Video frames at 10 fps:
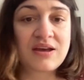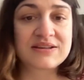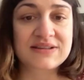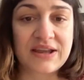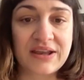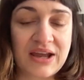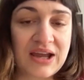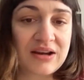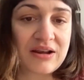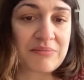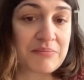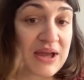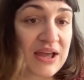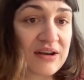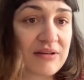Sky and I
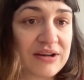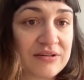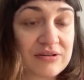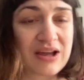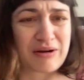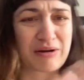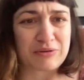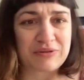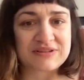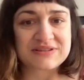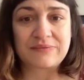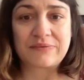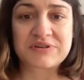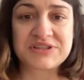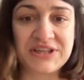met in around
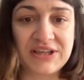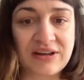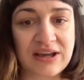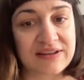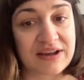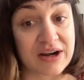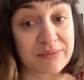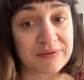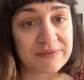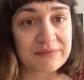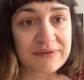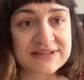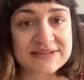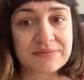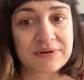2014 at the Ann Arbor Film
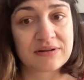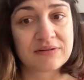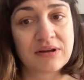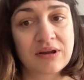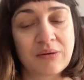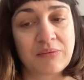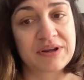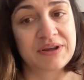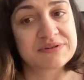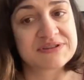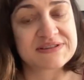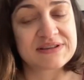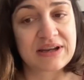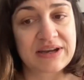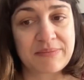Festival when he was
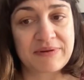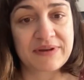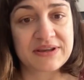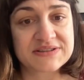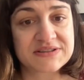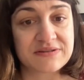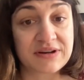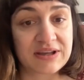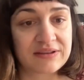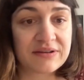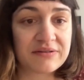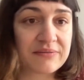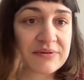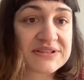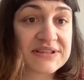still an MFA student at the
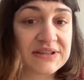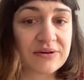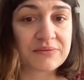University of